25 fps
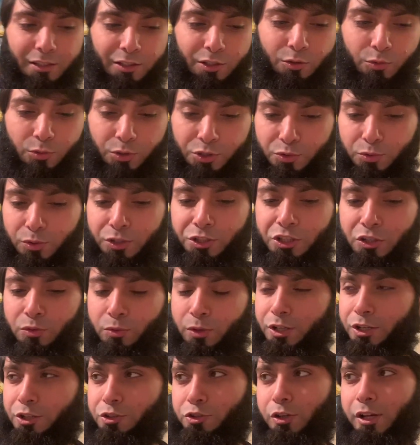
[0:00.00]
Which one do you
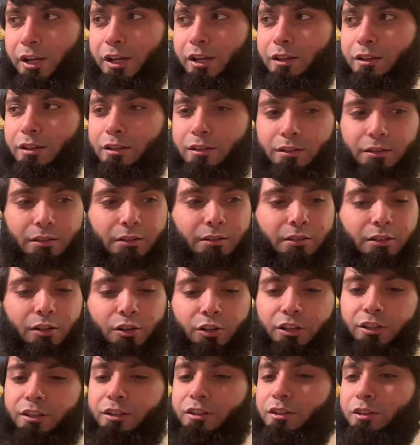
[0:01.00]
want to try? Oh,
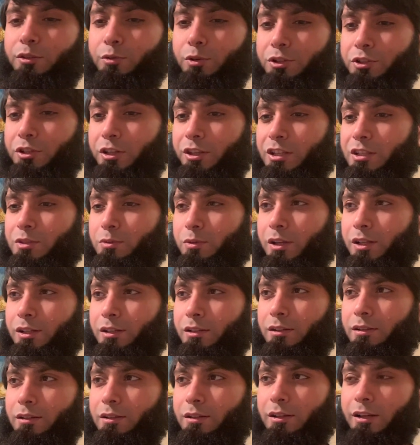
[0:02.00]
you want to try this one?
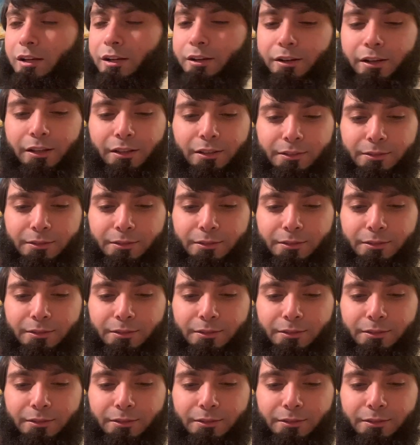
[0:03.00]
All right.